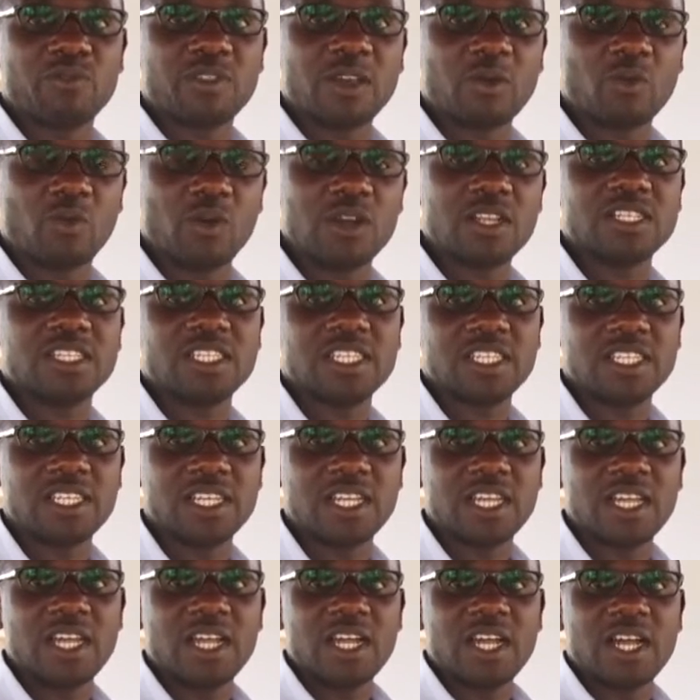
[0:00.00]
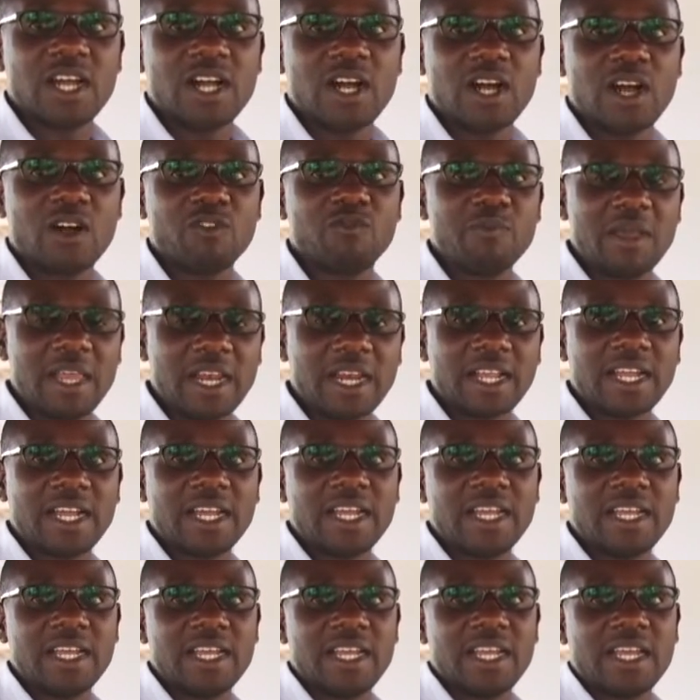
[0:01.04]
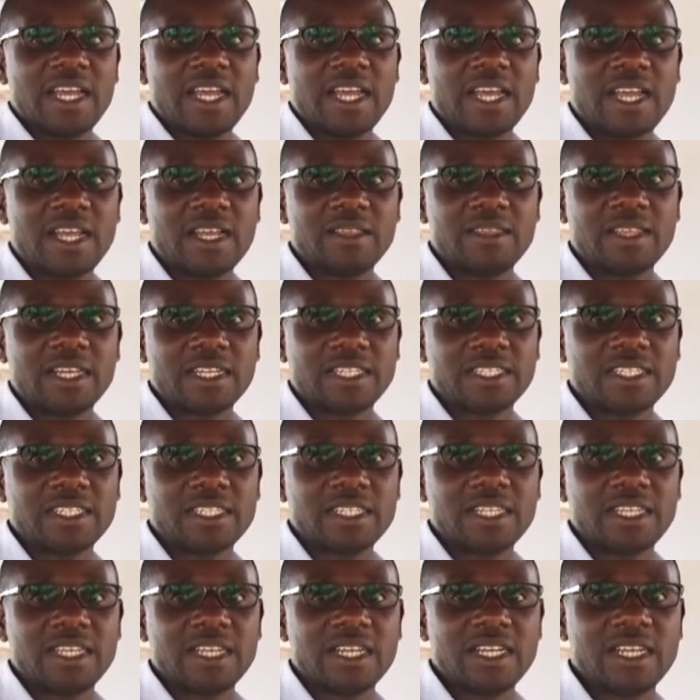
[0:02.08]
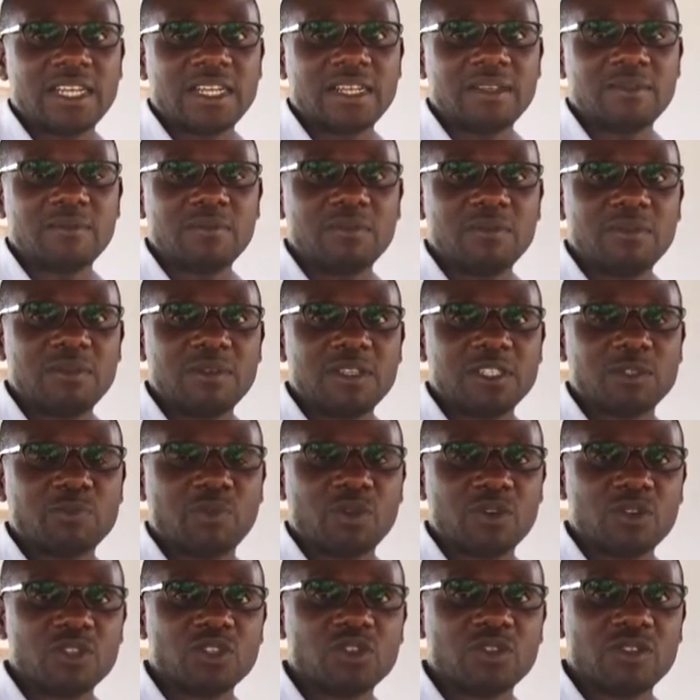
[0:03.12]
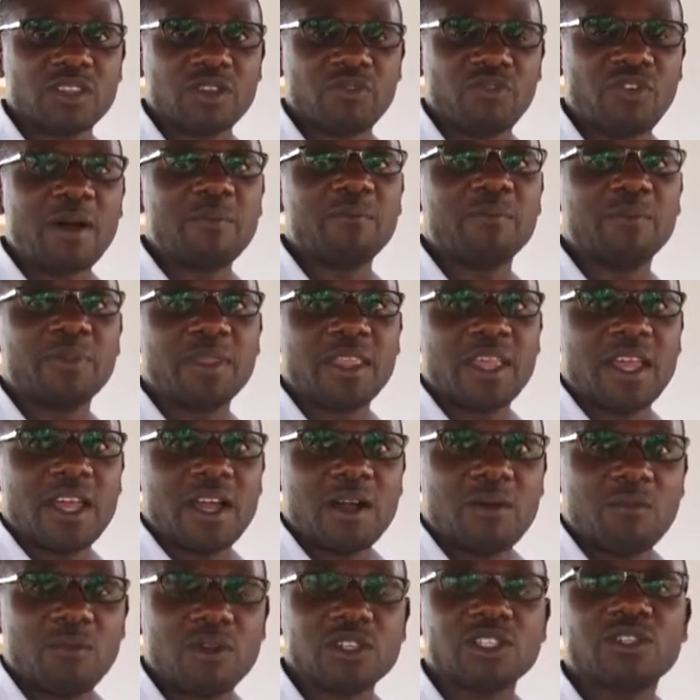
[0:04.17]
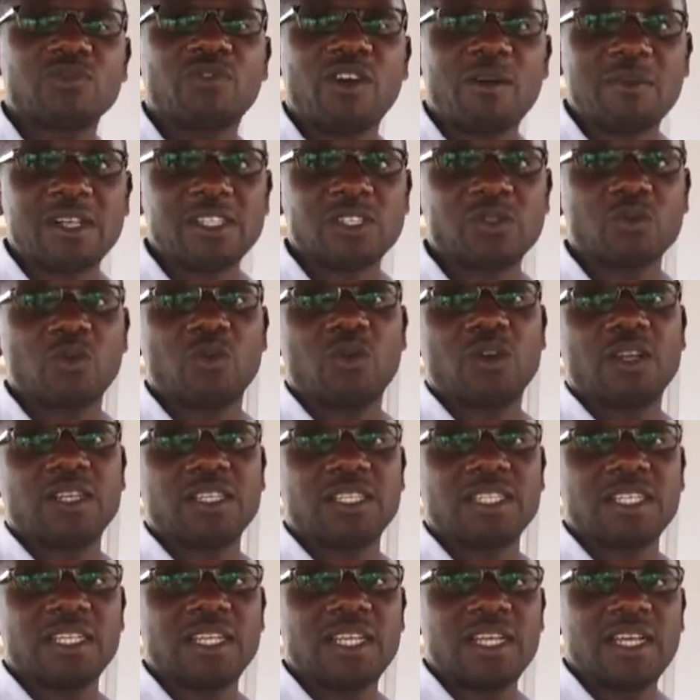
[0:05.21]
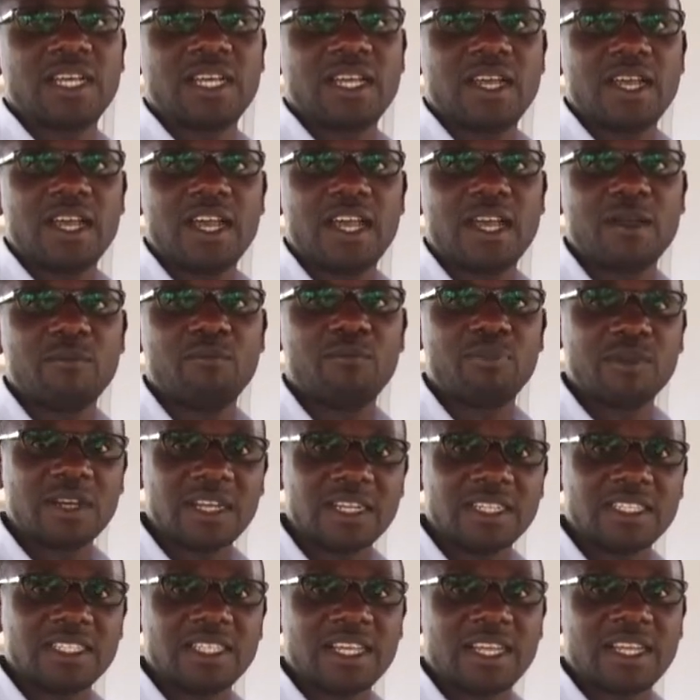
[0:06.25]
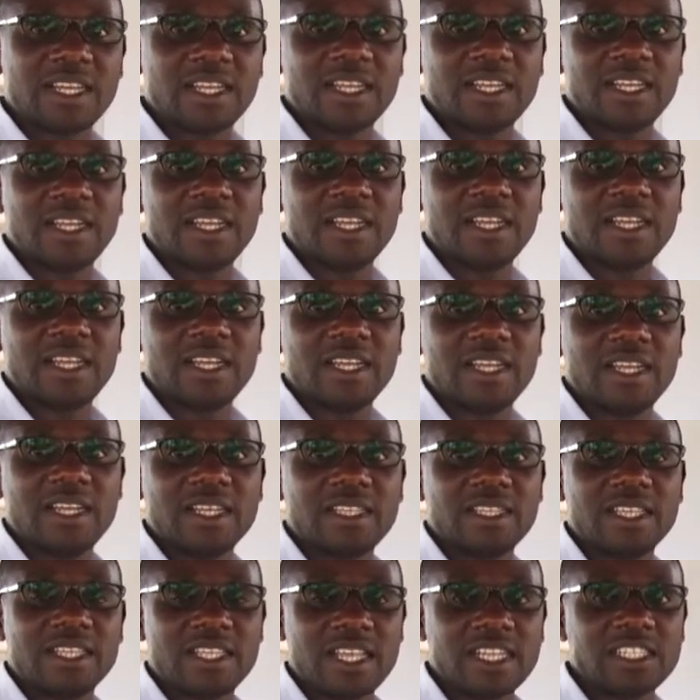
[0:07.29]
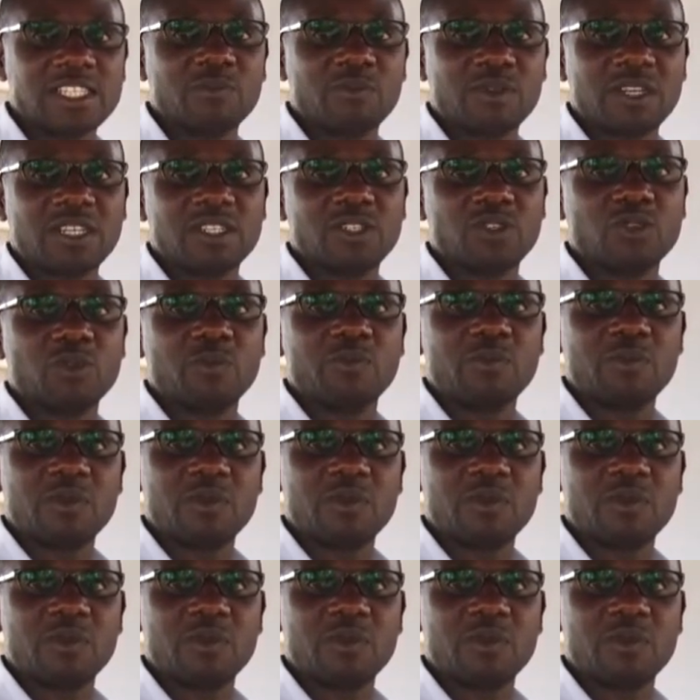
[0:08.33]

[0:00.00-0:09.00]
the quality of milk that is produced on the farm. Most farmers would breed the Gansi breed to